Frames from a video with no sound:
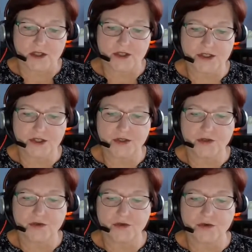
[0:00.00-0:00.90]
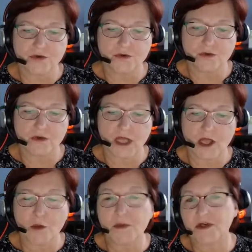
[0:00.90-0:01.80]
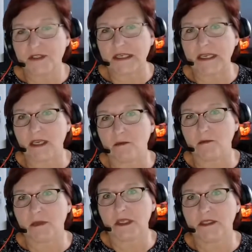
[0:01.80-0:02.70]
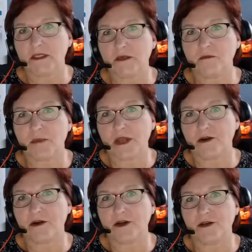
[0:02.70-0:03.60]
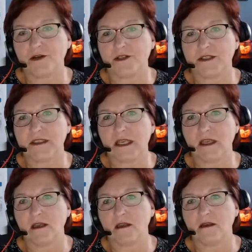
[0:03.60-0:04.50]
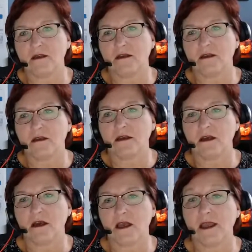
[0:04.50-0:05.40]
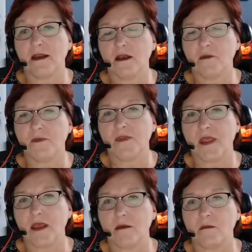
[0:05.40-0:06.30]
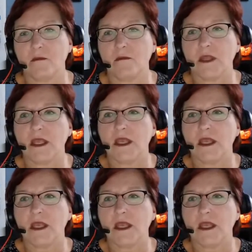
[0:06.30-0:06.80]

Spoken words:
to help your team to better understand and help them